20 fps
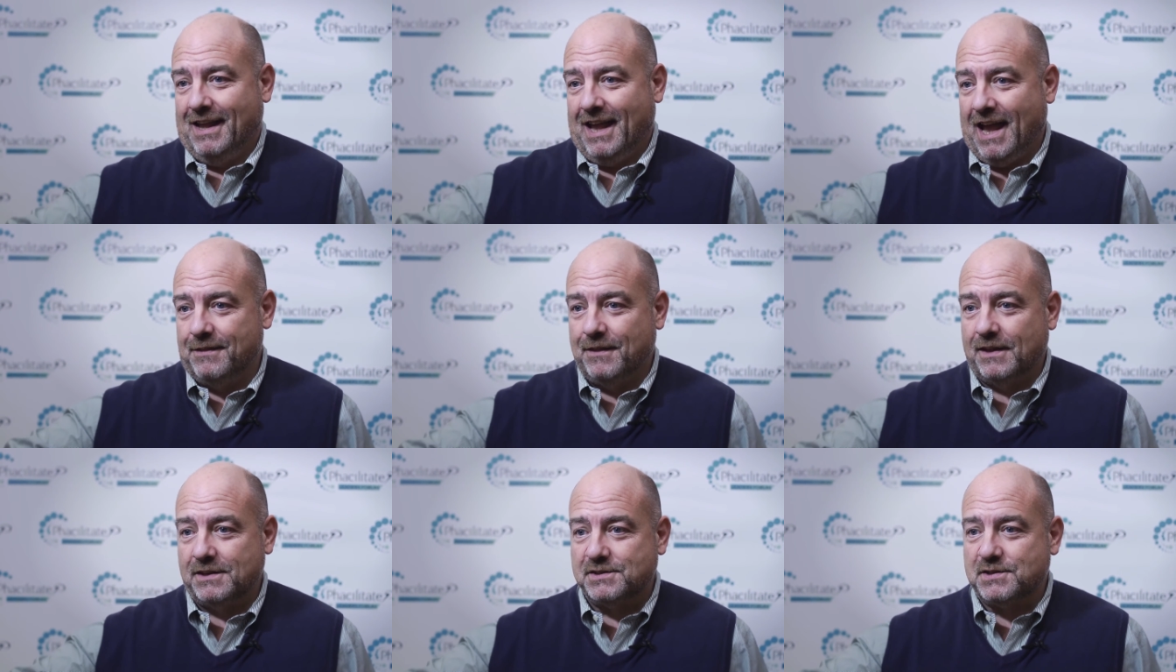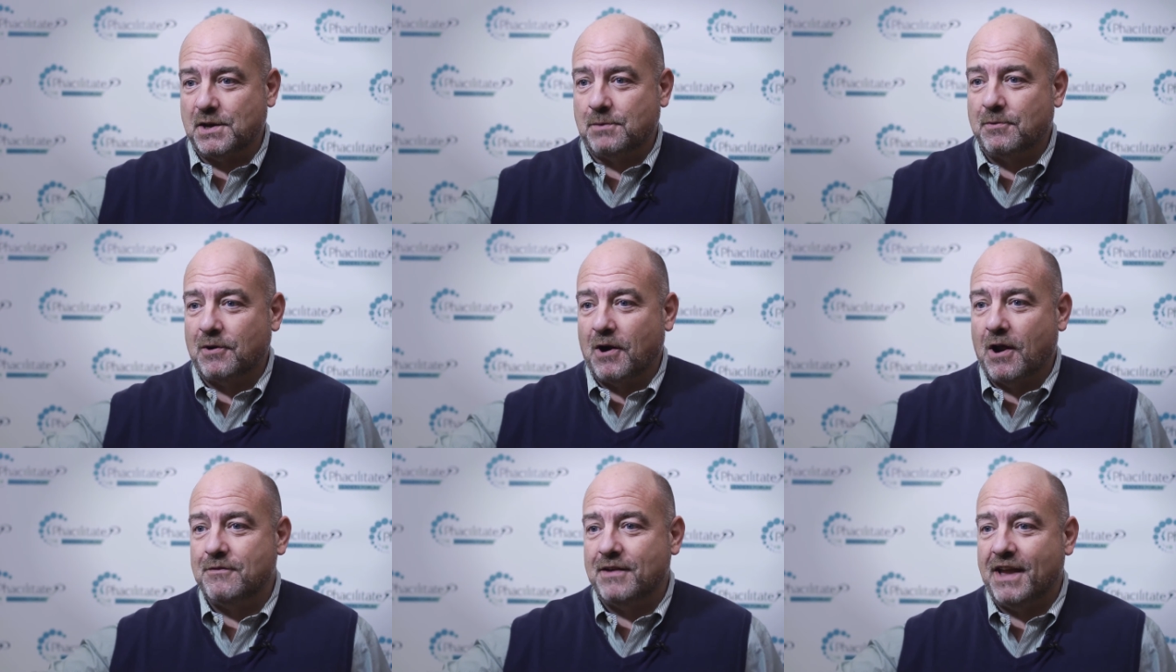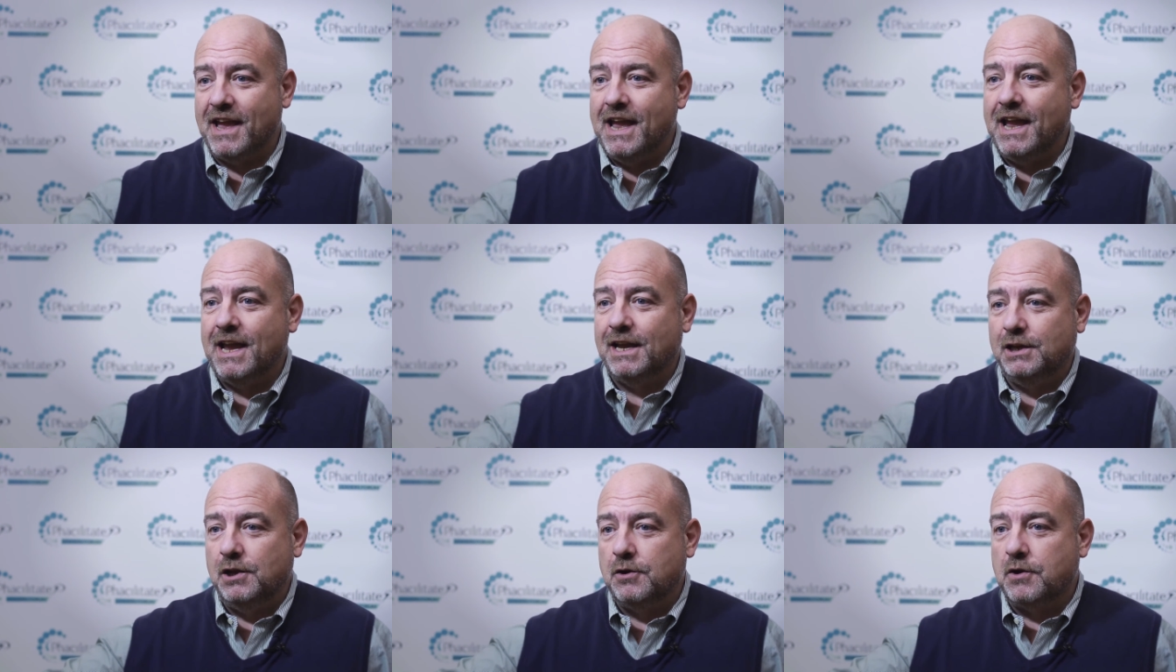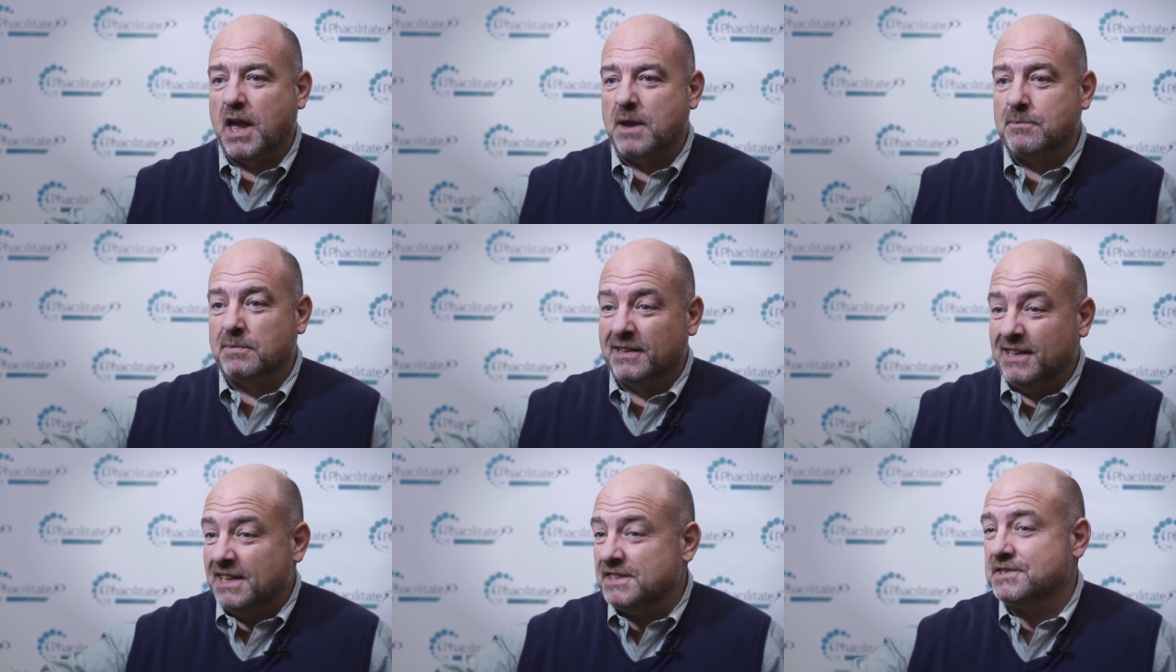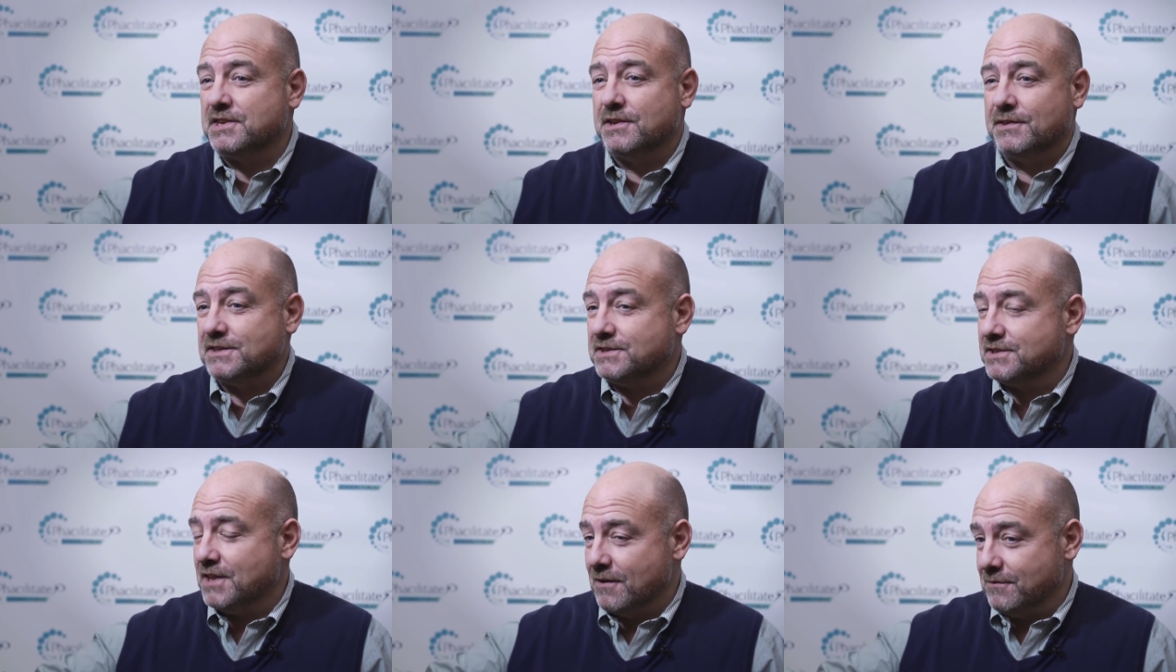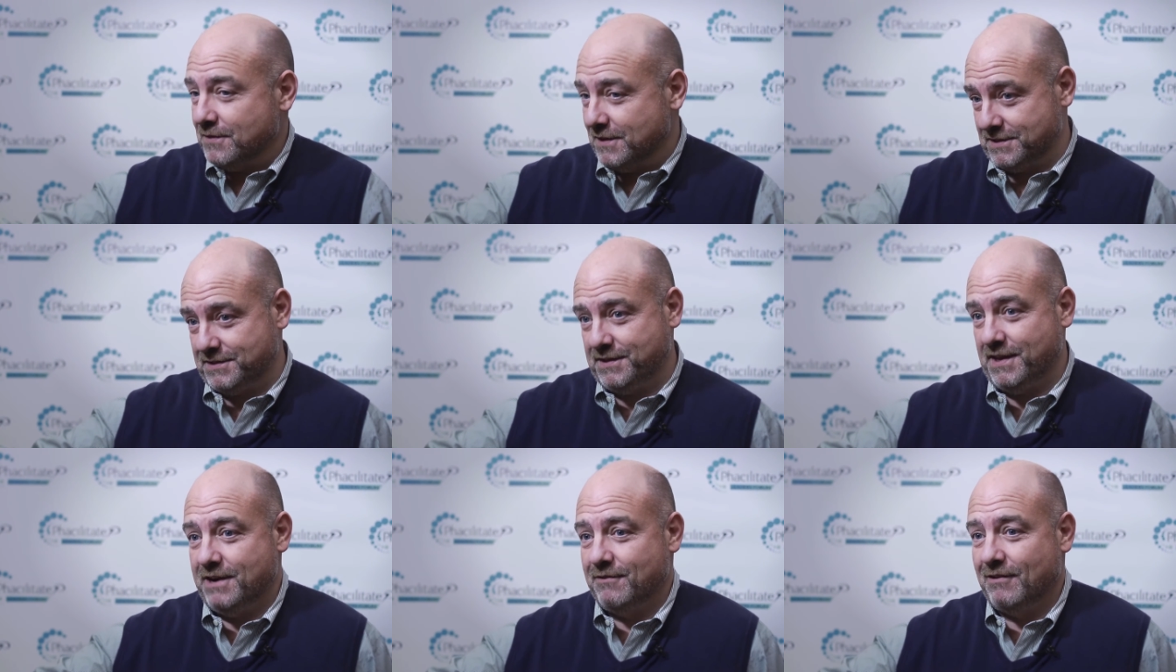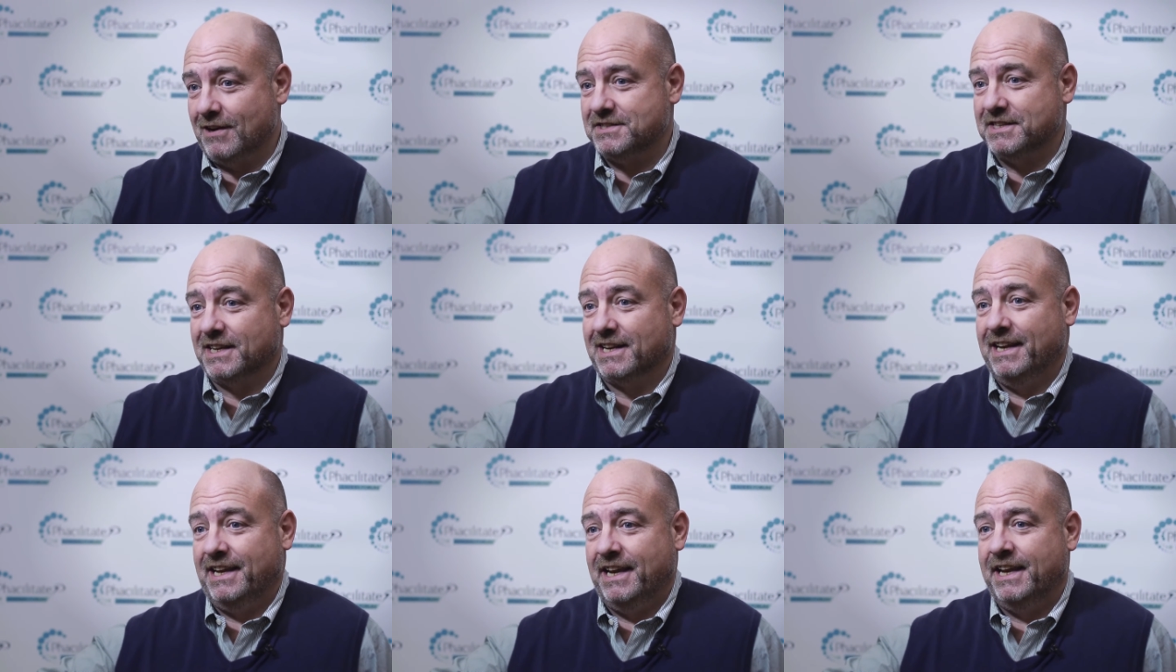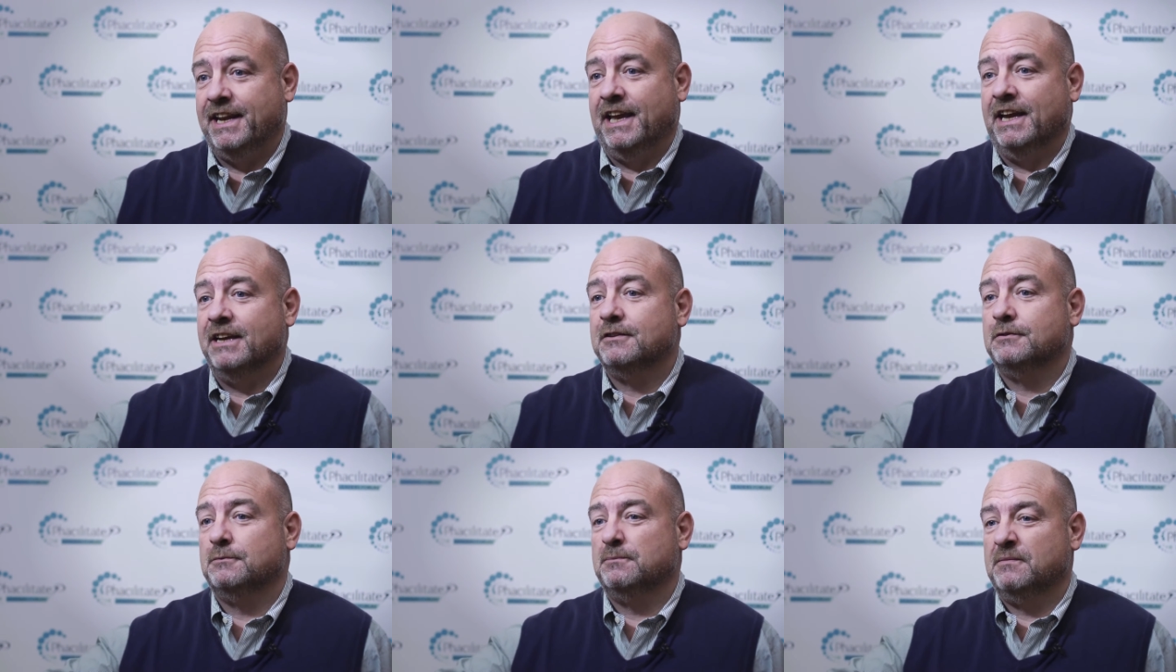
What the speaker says: and then somewhere over here you keep a list of the stuff that's theoretically in it,